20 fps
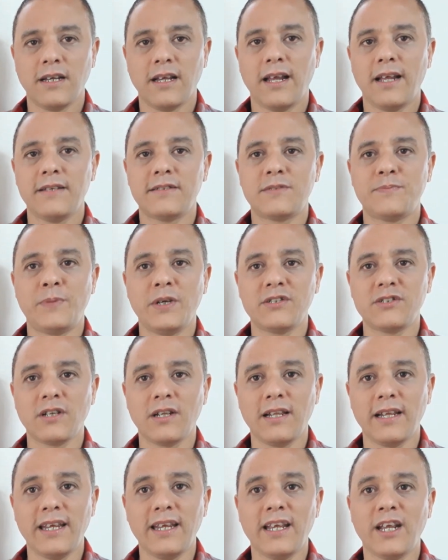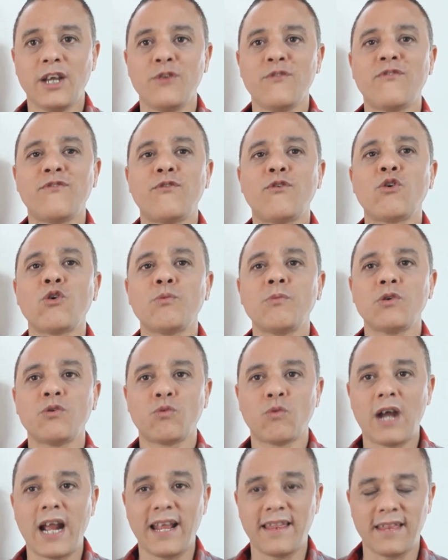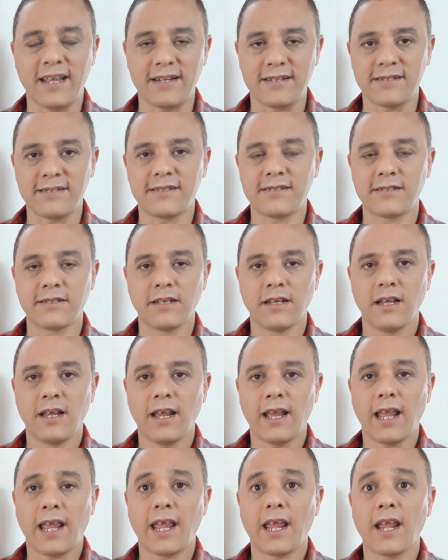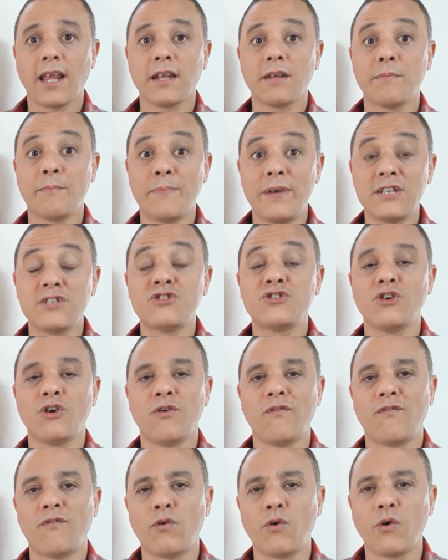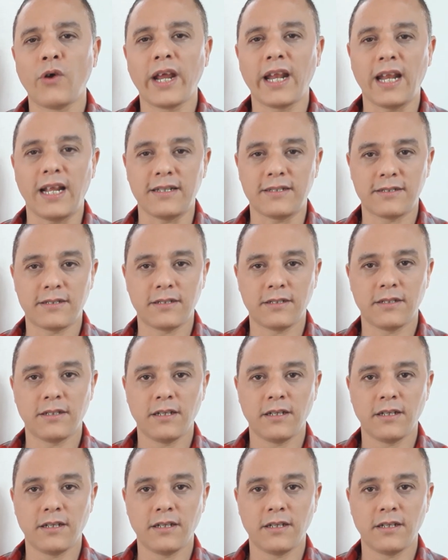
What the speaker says: especially in formal writings, and best to avoid it.